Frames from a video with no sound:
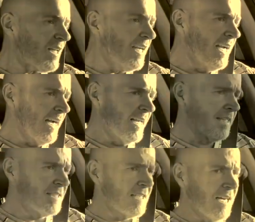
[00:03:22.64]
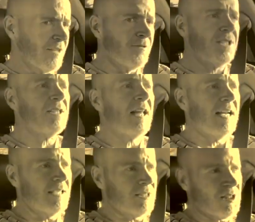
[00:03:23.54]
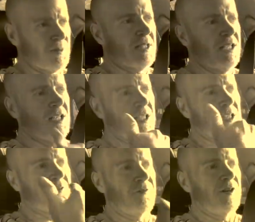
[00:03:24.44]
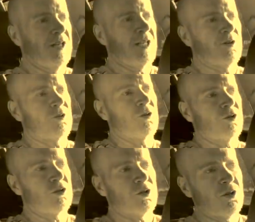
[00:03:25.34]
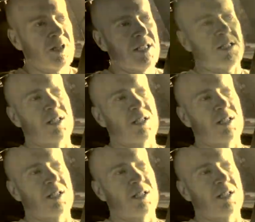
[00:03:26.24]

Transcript: And the reason that is the Infiniti crew took this